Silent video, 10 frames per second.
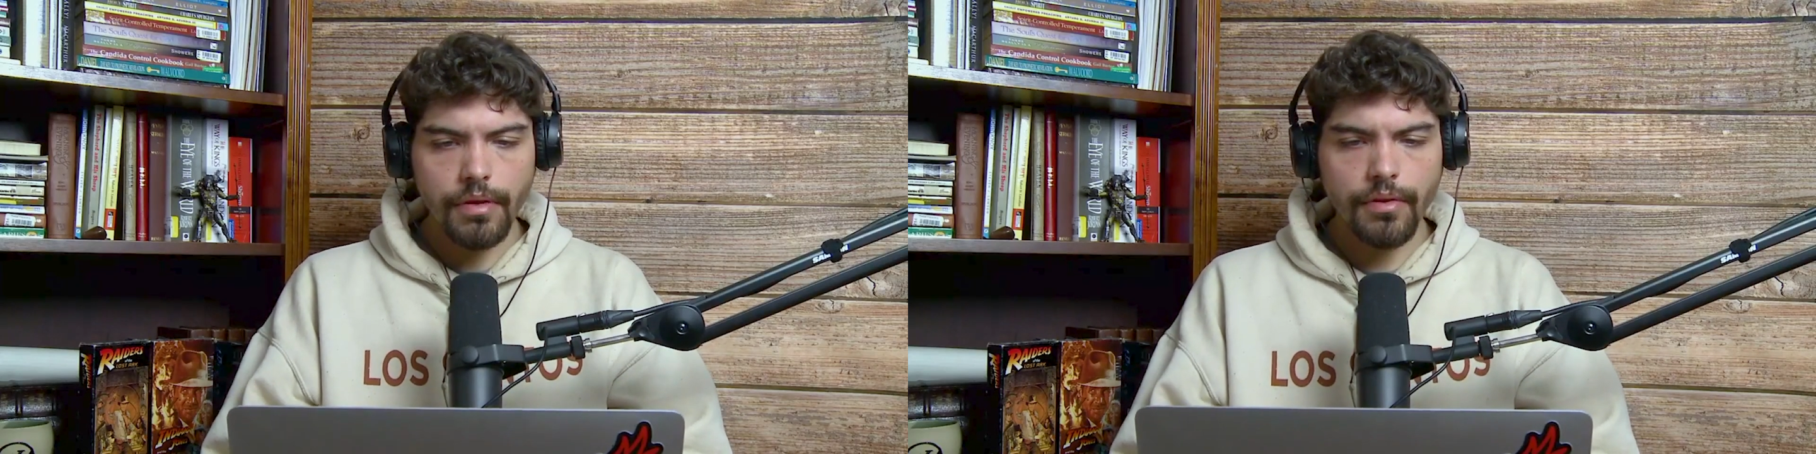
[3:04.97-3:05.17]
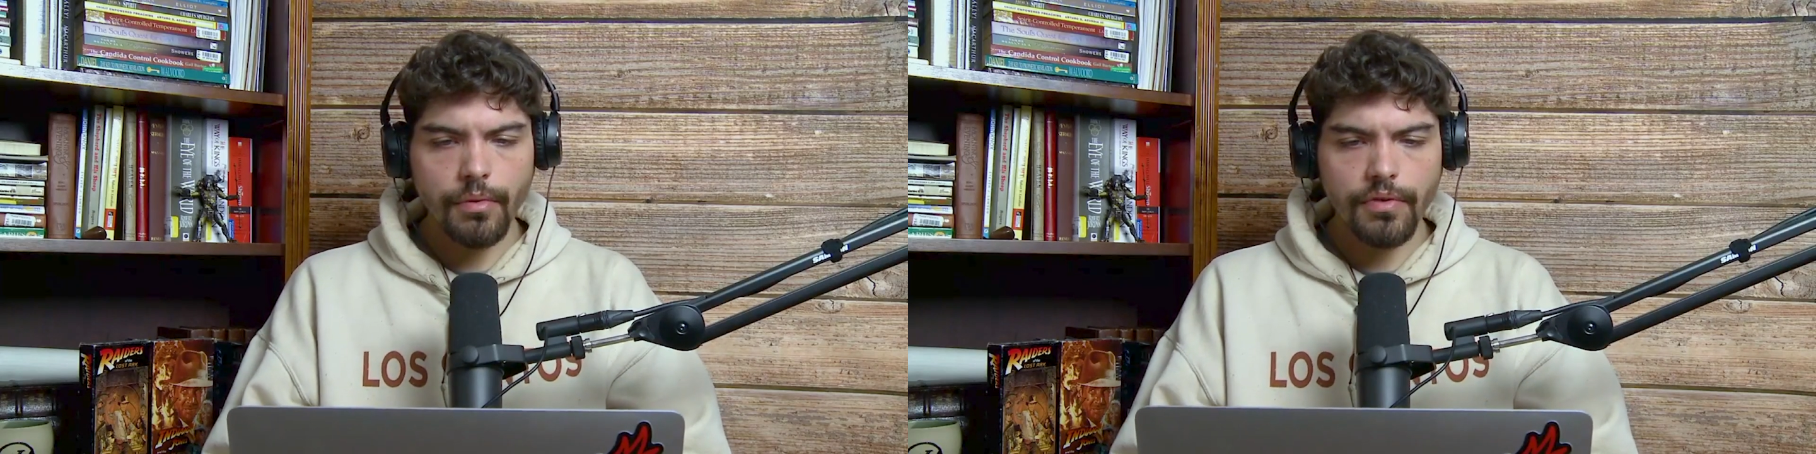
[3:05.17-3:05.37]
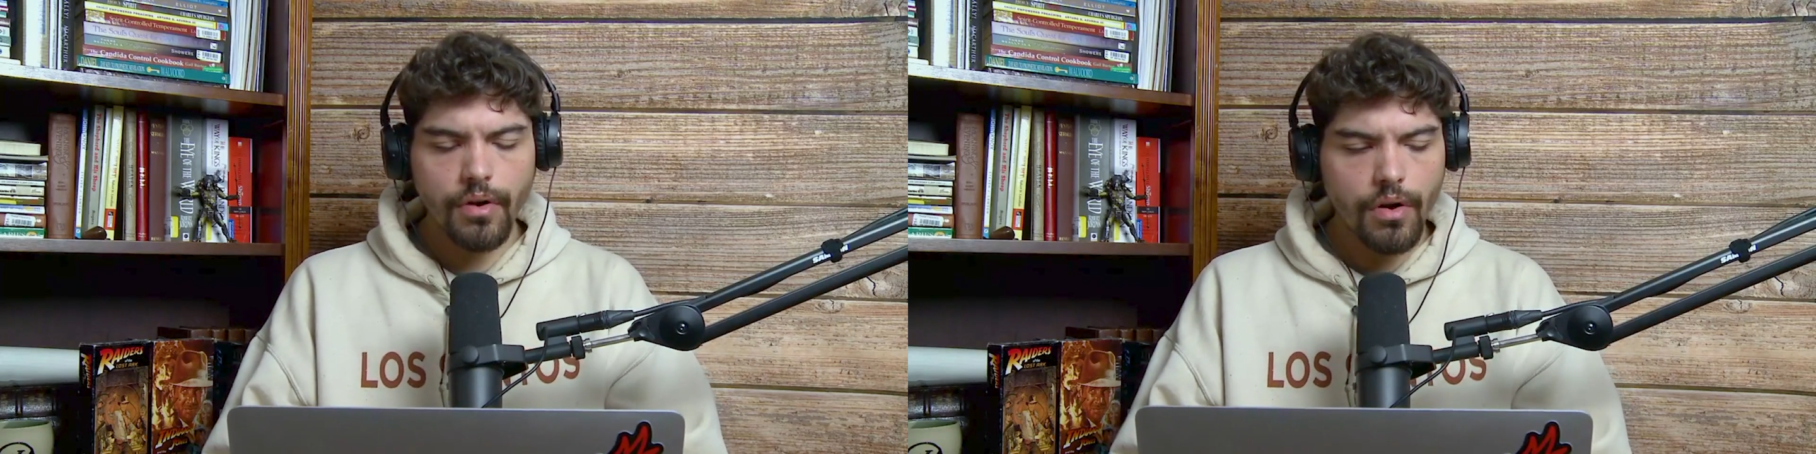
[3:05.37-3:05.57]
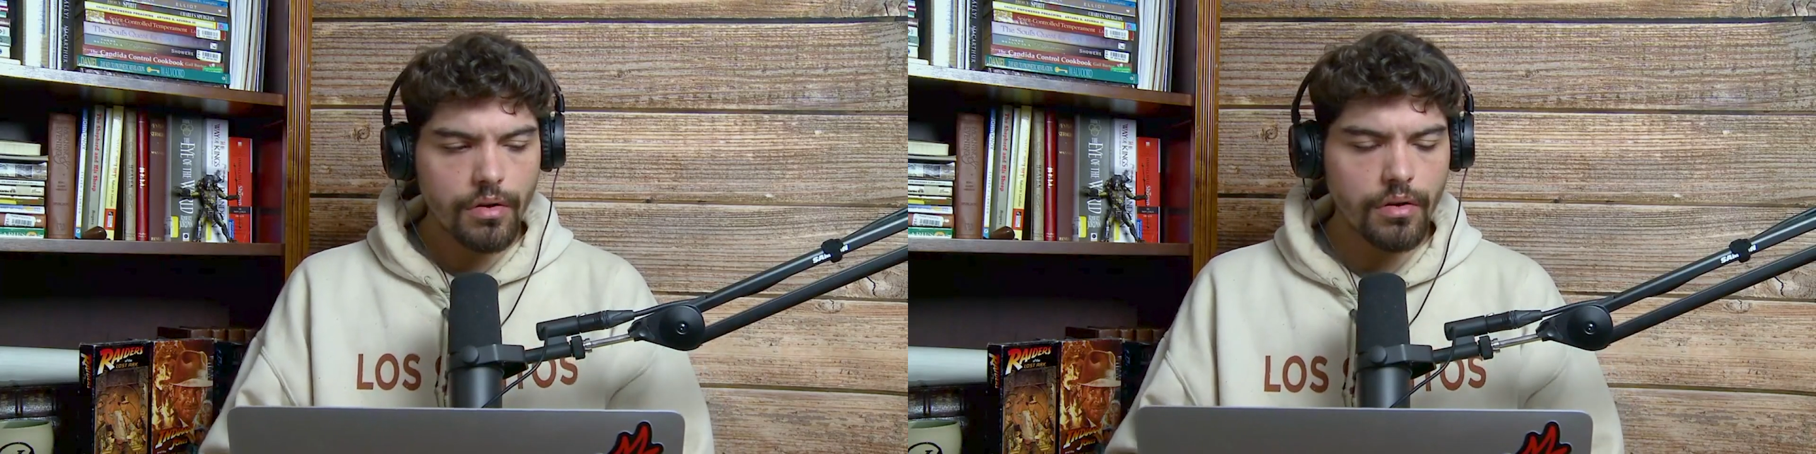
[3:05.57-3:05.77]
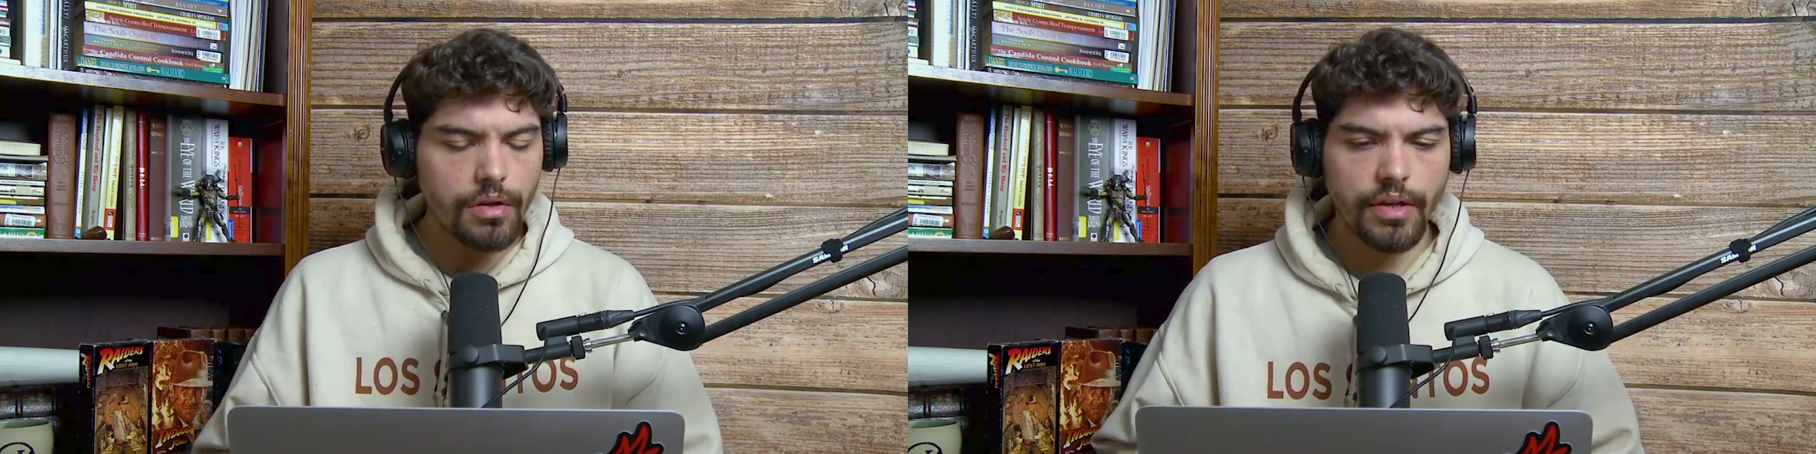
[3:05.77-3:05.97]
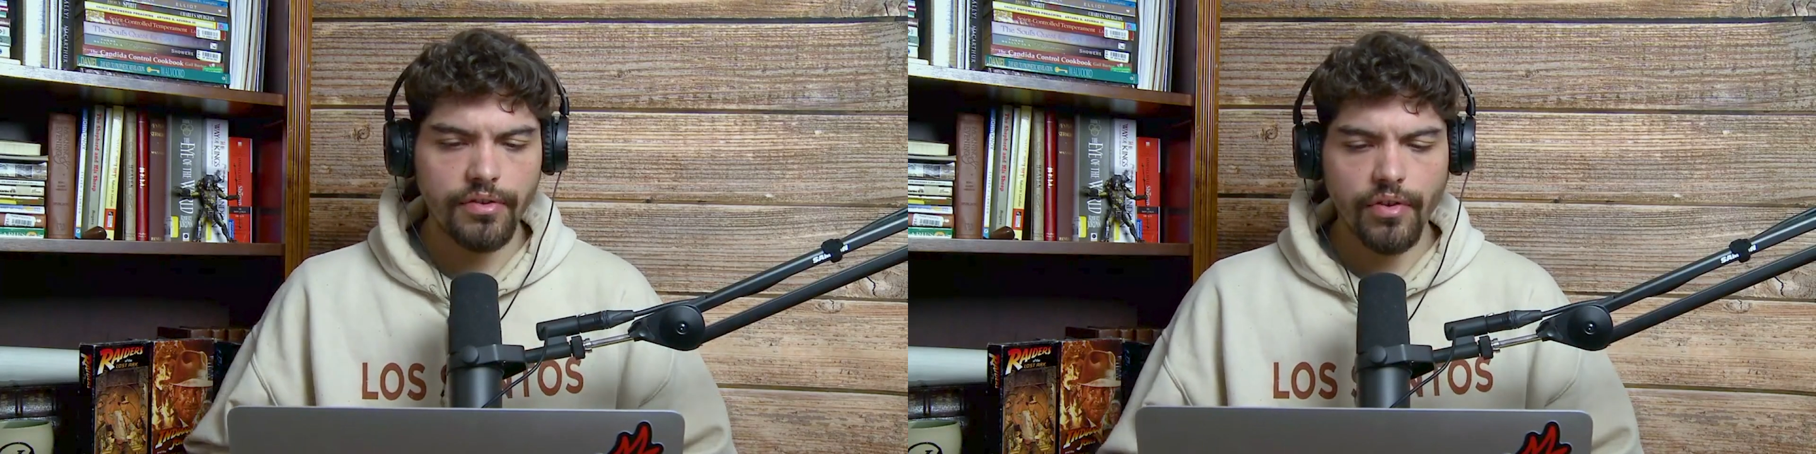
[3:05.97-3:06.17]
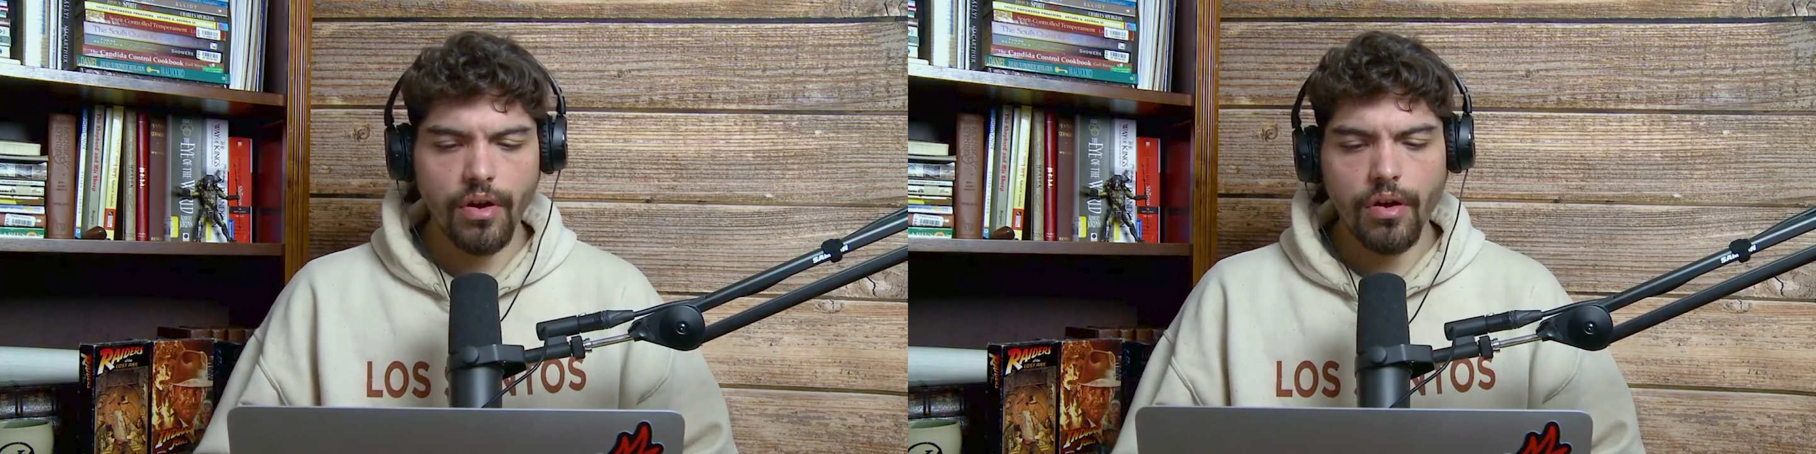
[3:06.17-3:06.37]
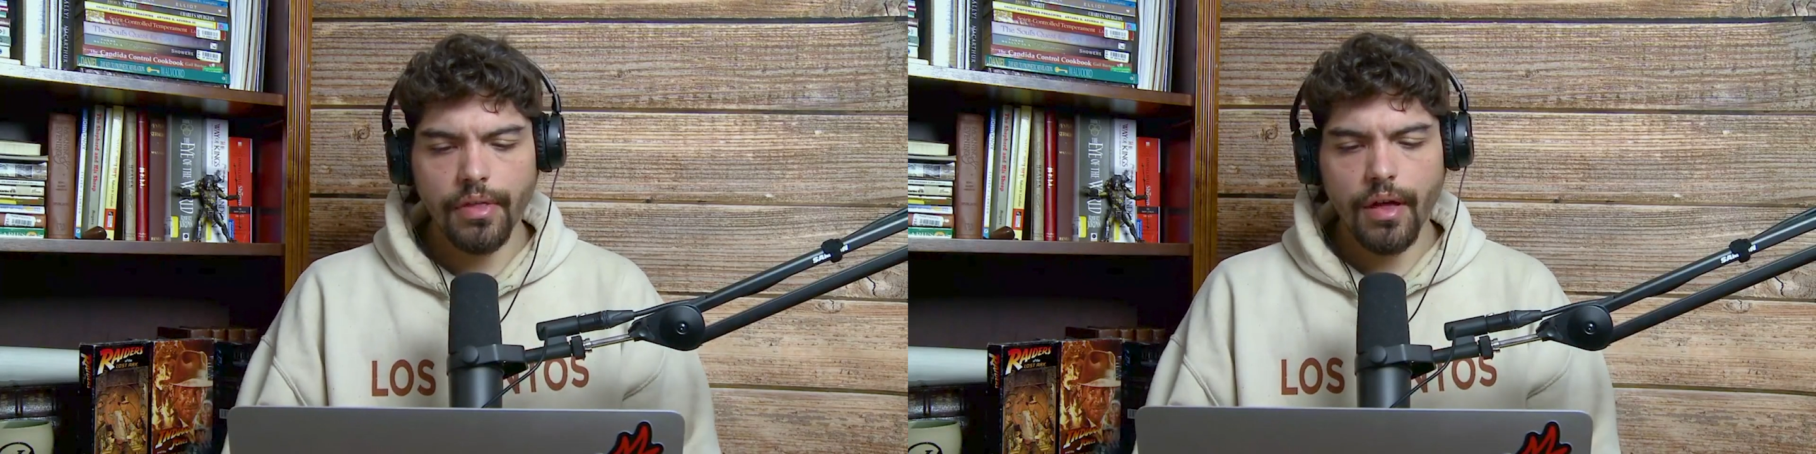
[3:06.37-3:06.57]
there was an article I
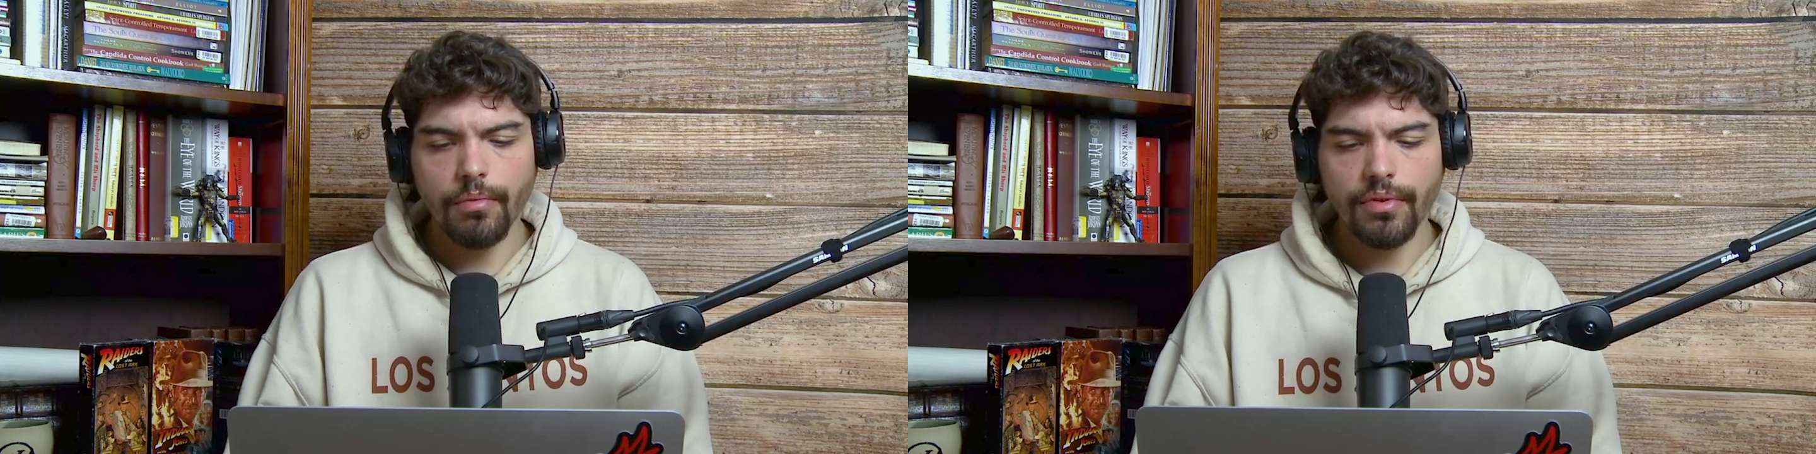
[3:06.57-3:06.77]
saw that